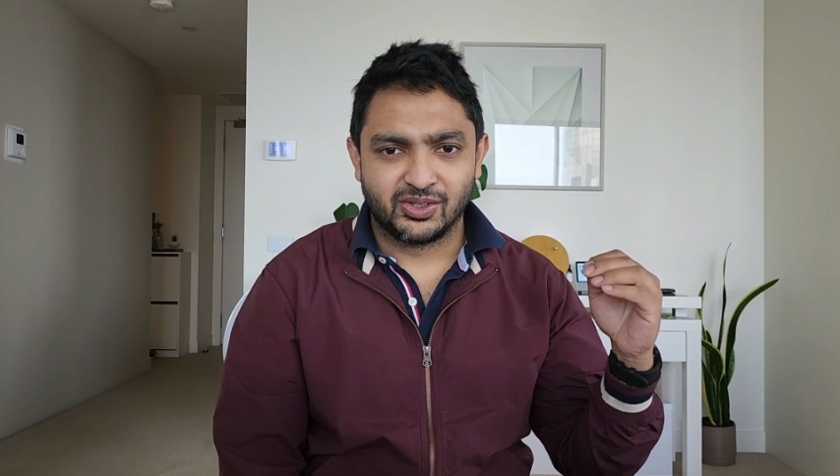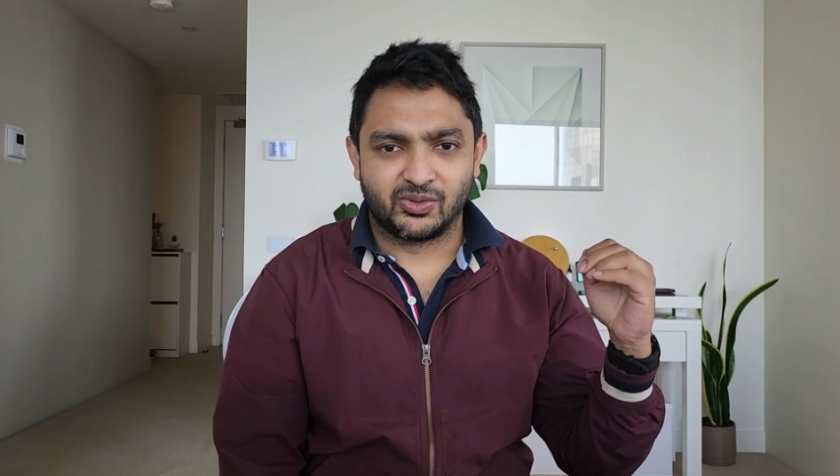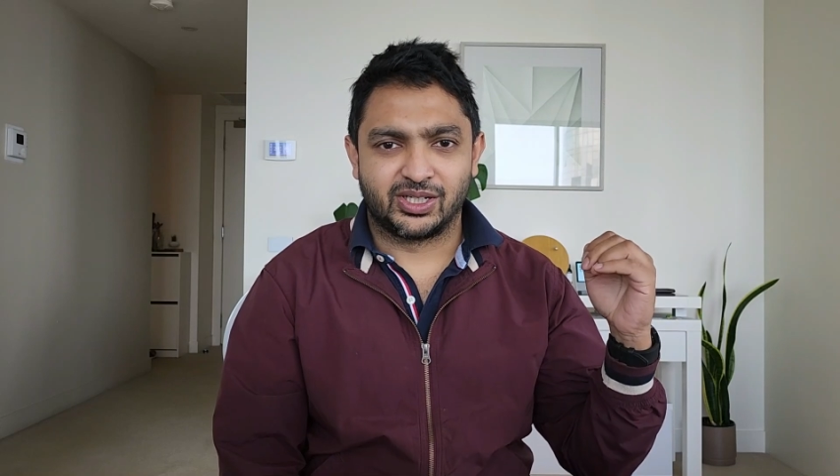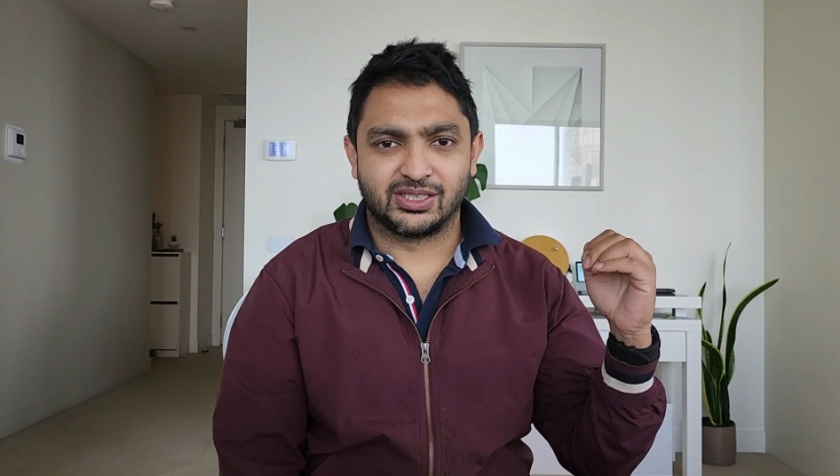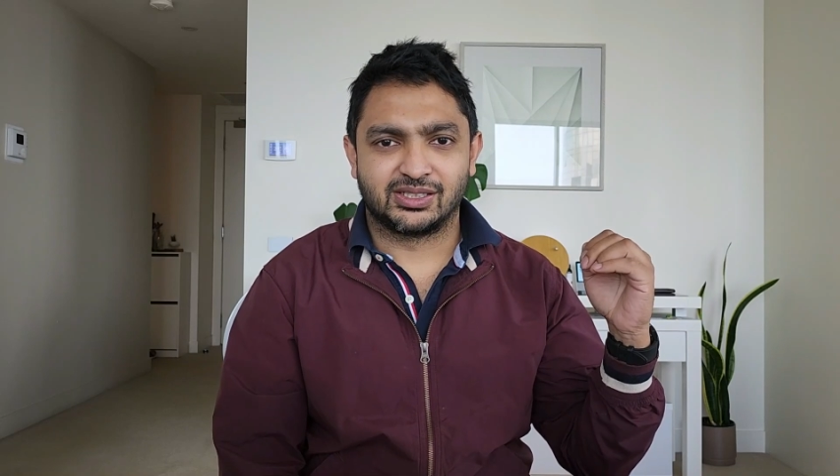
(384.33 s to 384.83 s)

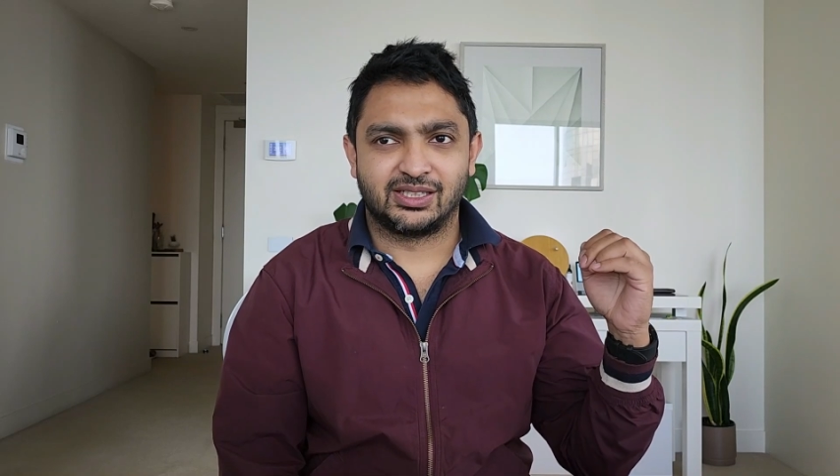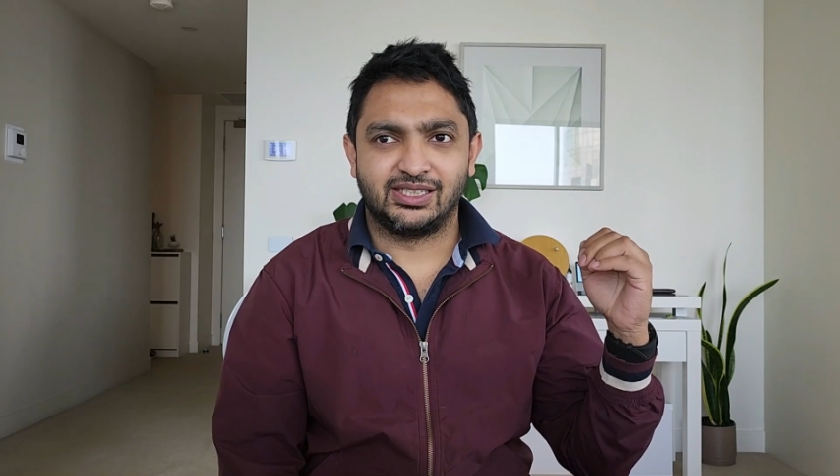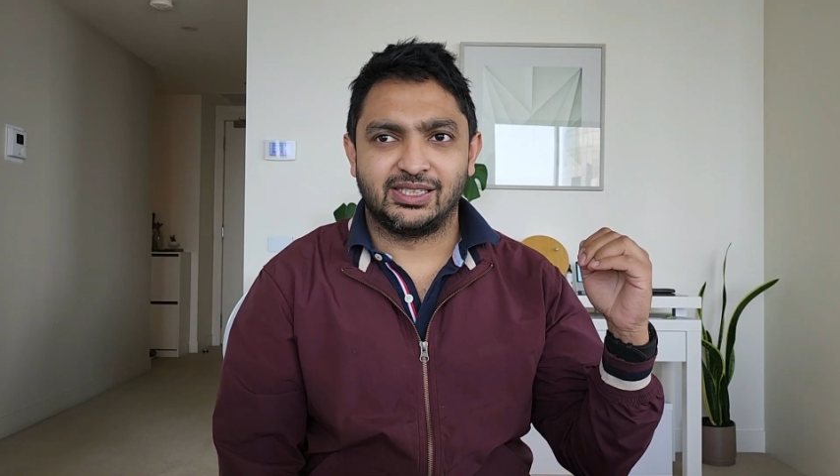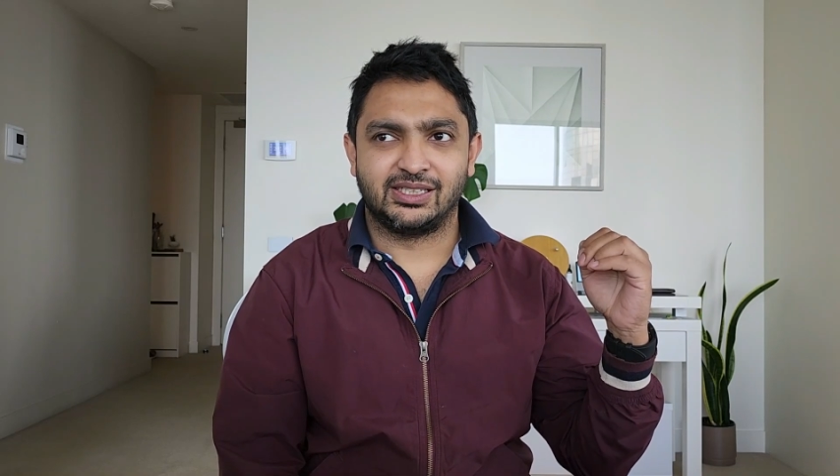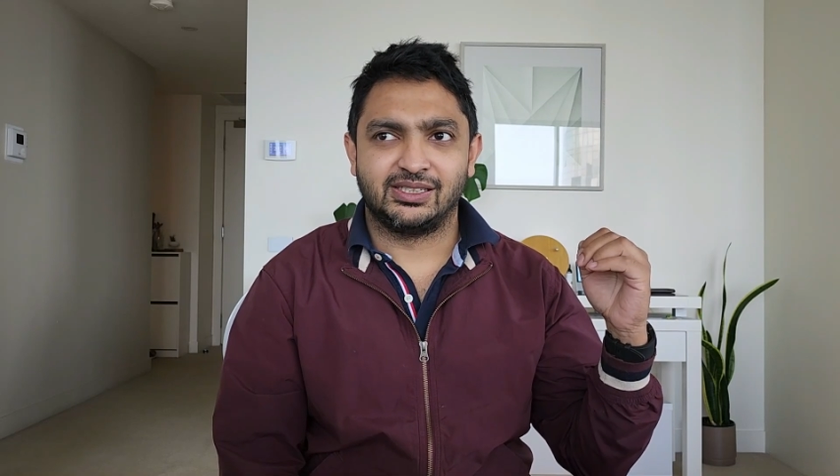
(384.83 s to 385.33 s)
Whereas
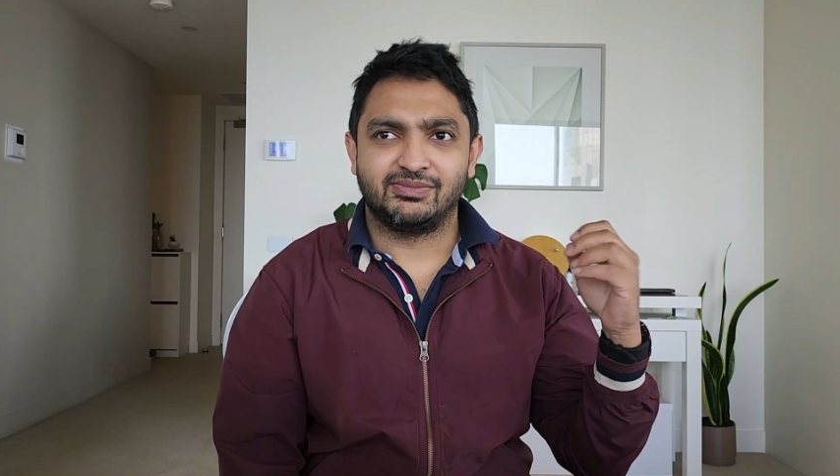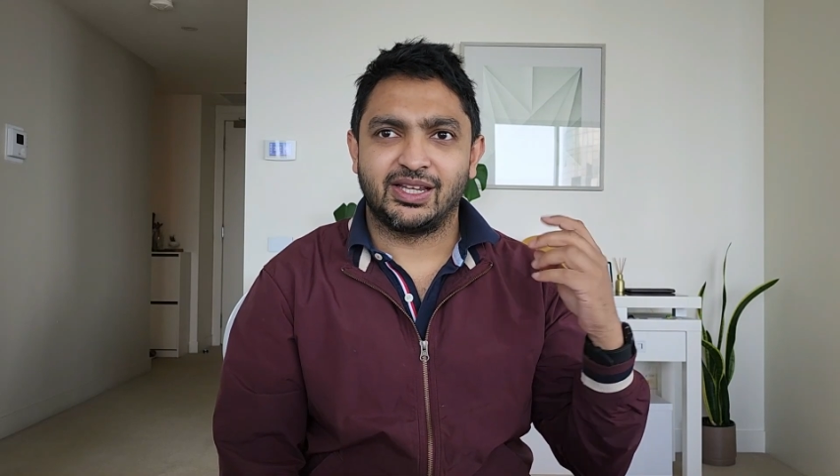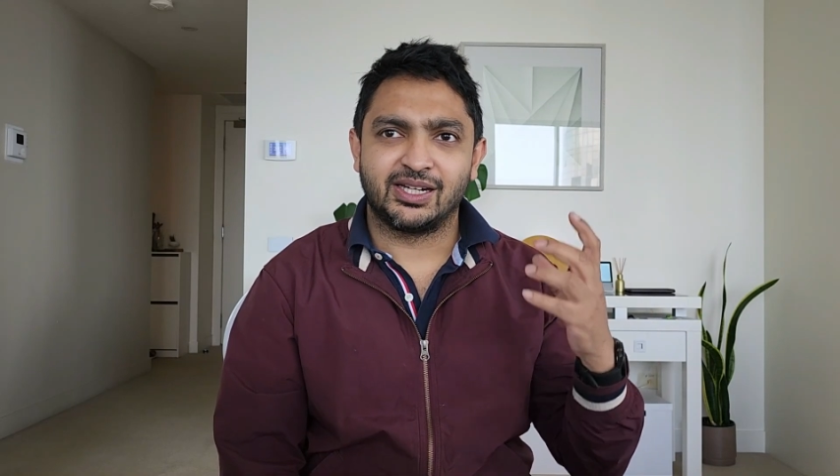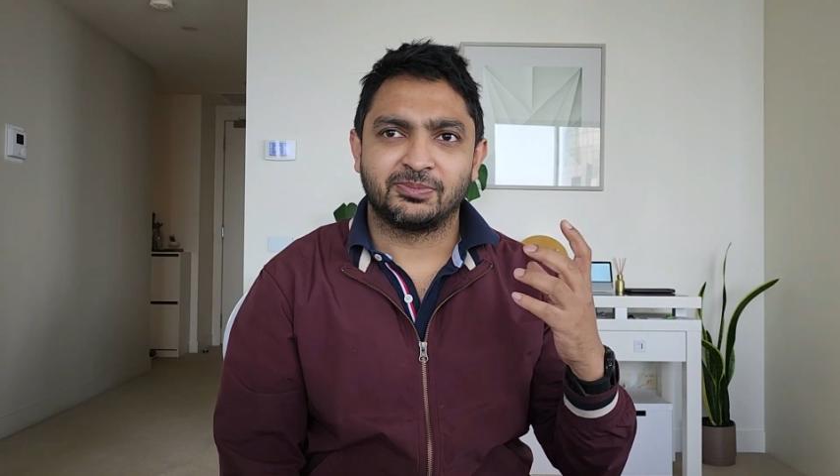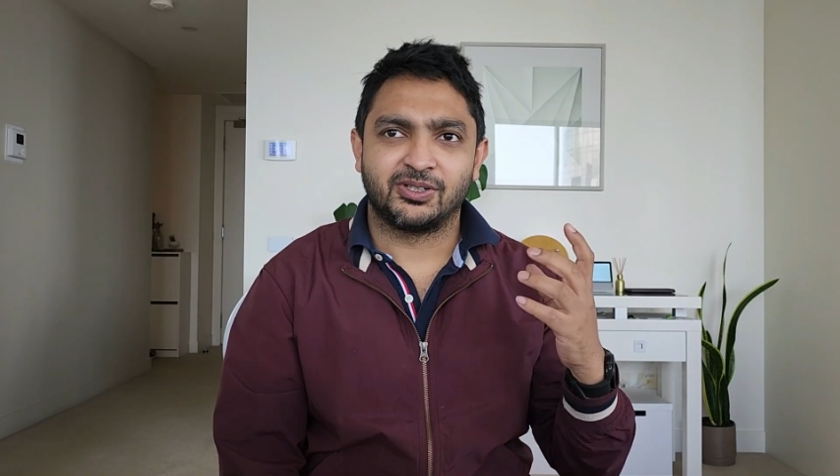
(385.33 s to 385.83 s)
the
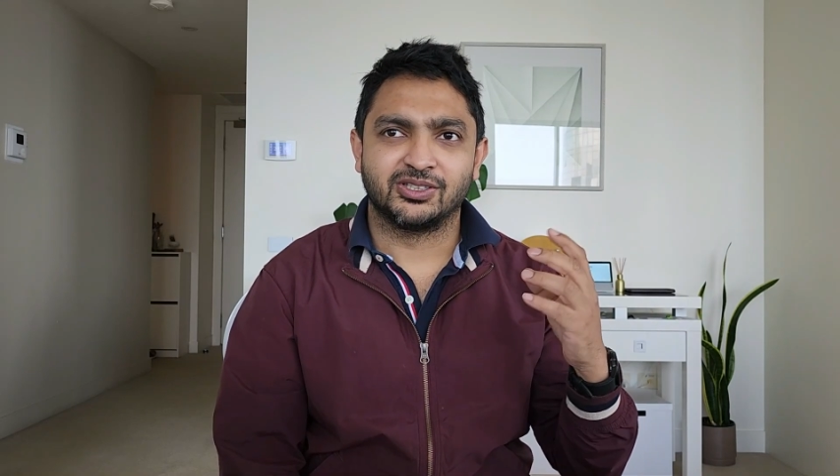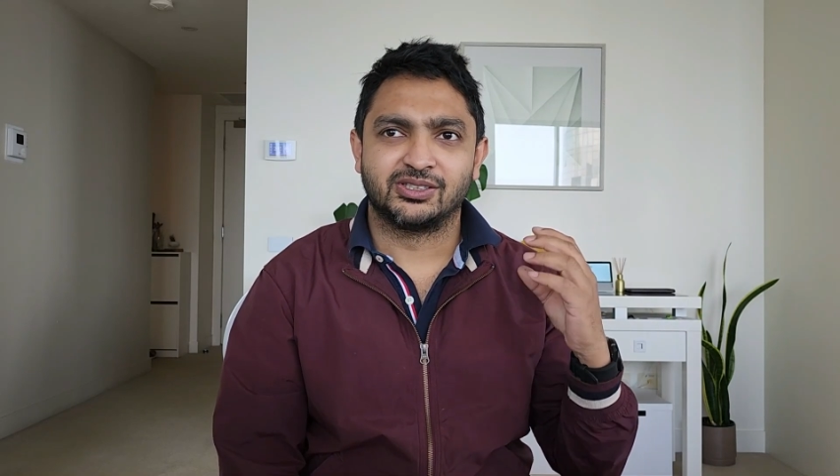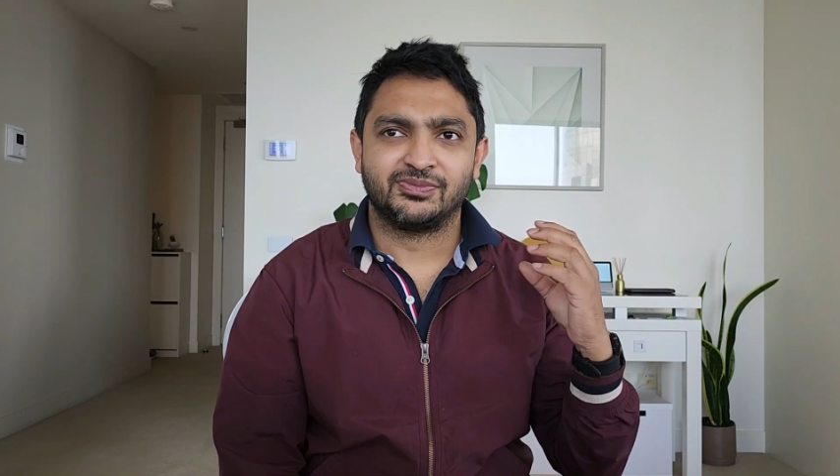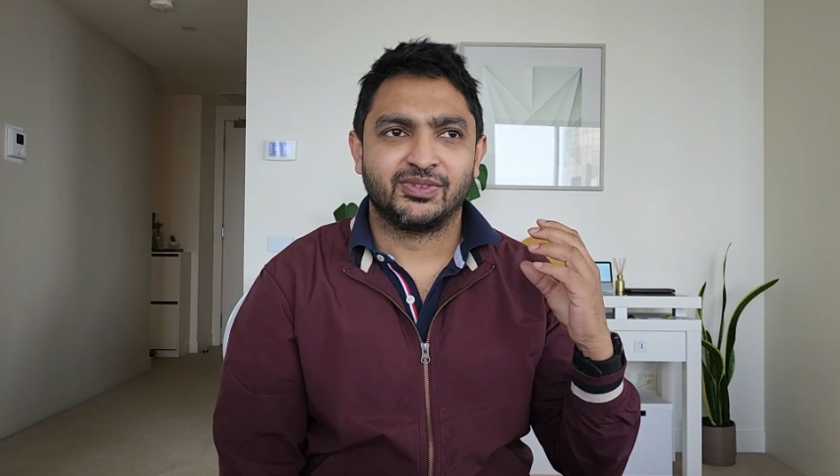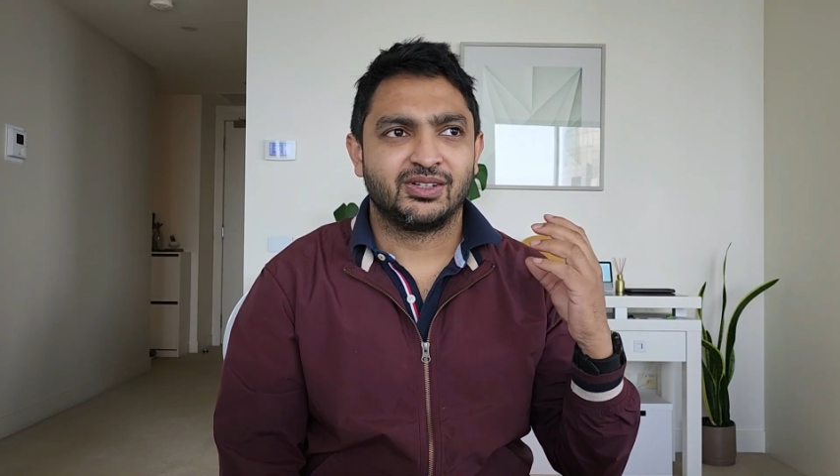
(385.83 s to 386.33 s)
AirPods,